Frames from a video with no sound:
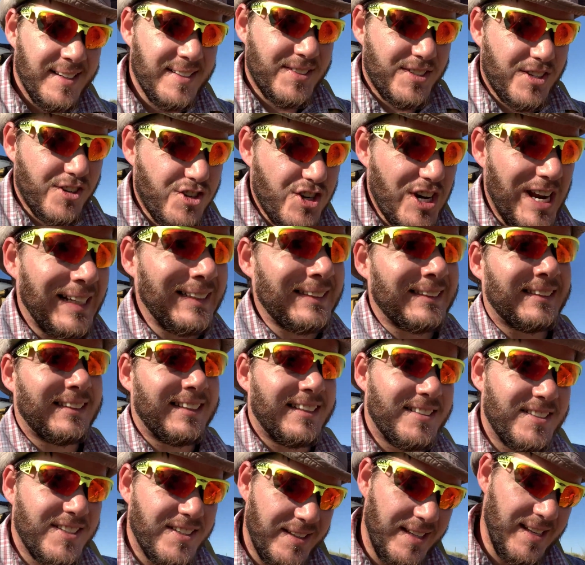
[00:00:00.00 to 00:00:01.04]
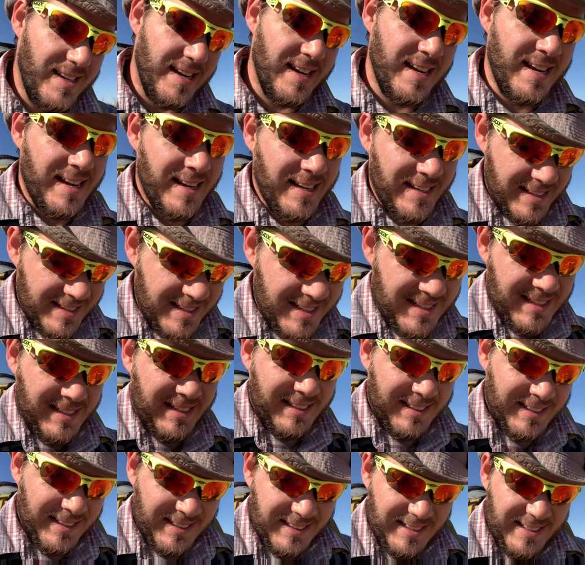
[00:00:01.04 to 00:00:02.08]
suggest to
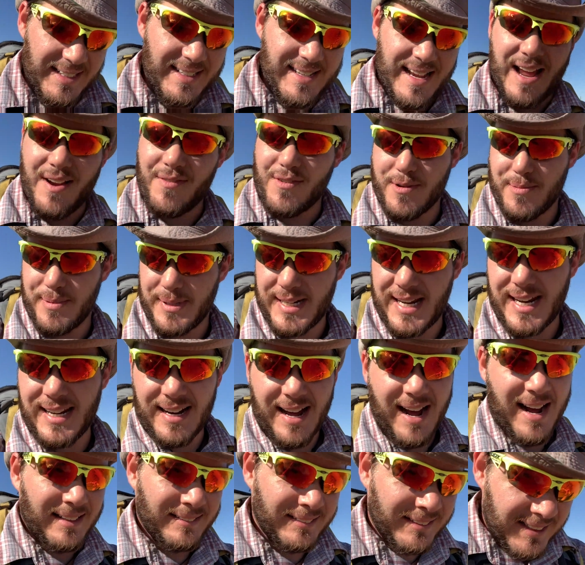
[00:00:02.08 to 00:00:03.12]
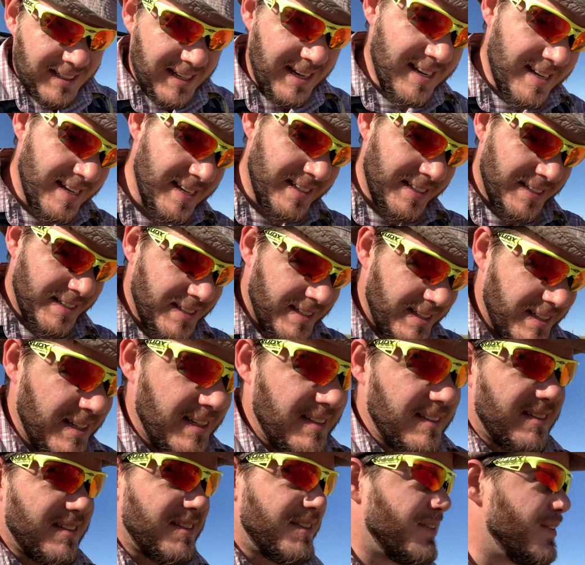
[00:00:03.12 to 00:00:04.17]
everybody not
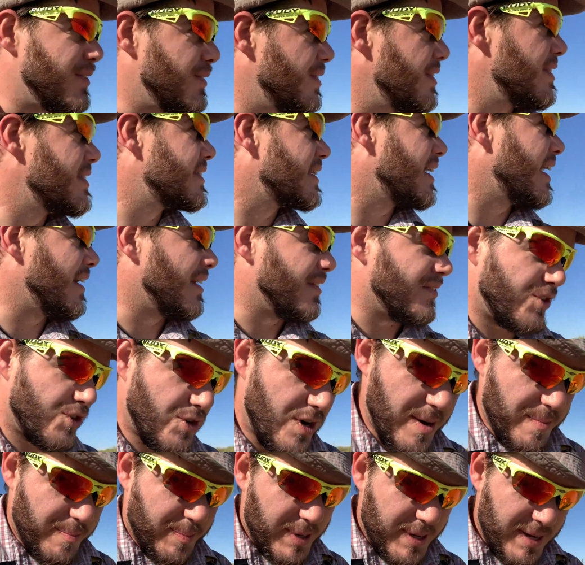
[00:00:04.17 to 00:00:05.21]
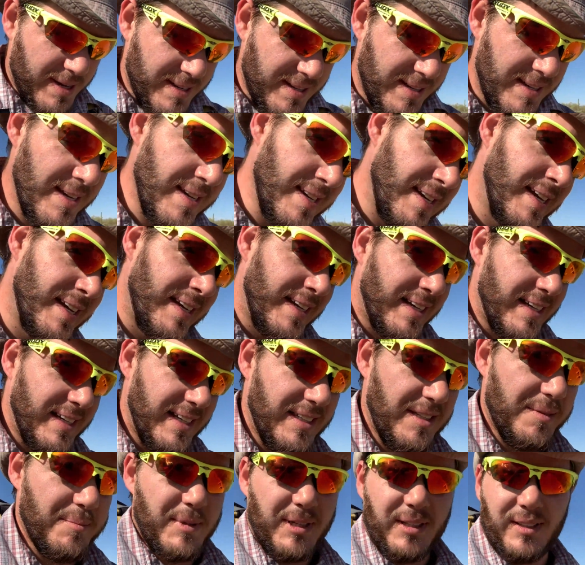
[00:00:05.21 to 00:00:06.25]
to do this kind of trip
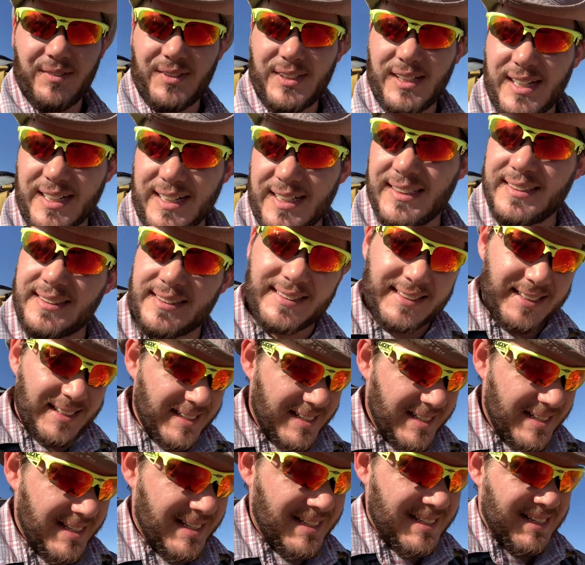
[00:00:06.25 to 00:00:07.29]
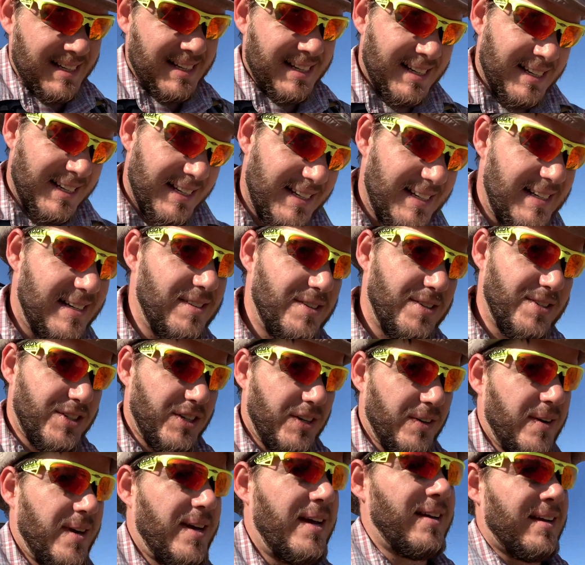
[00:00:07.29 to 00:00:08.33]
in the middle of August in
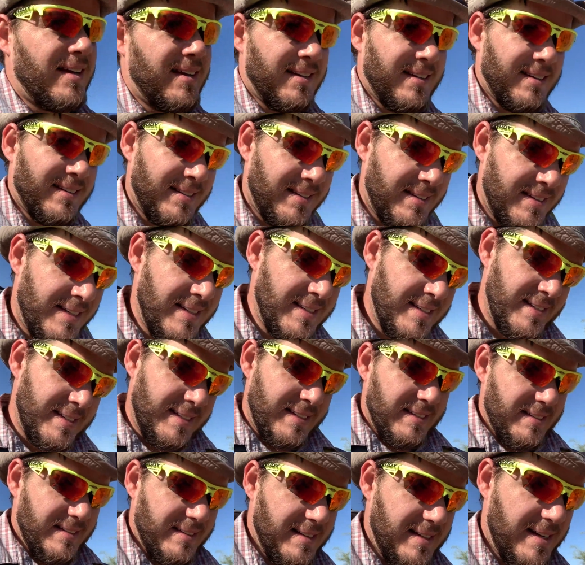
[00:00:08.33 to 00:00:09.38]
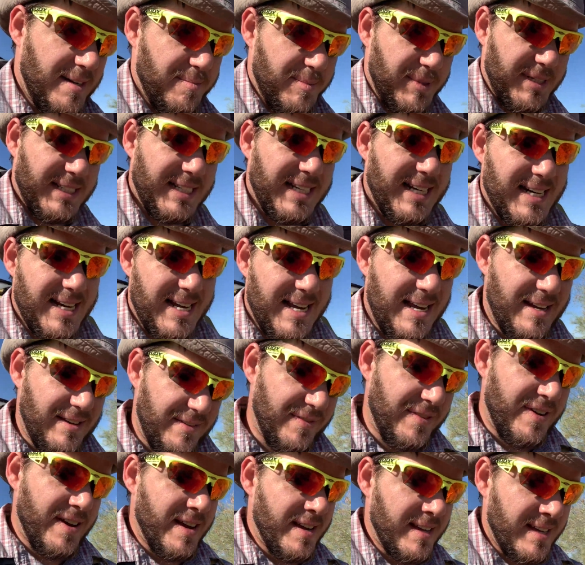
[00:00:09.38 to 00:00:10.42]
Arizona, but I
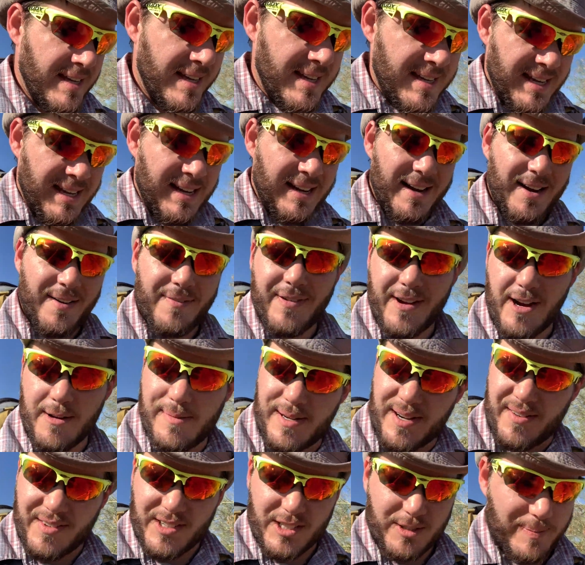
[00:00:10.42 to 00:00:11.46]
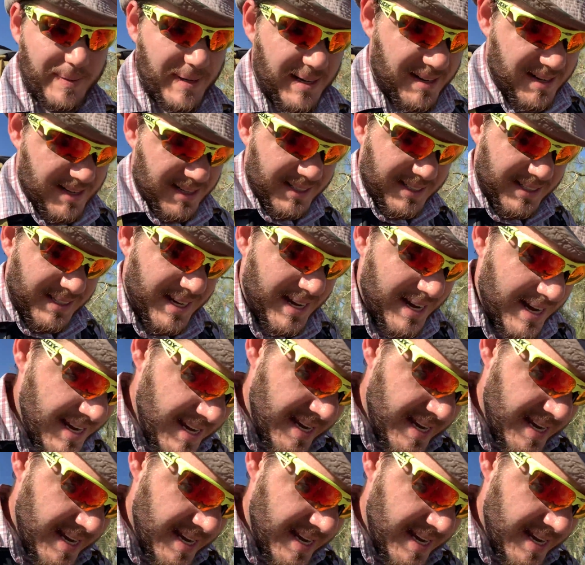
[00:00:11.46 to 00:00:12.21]
have a fair bit of experience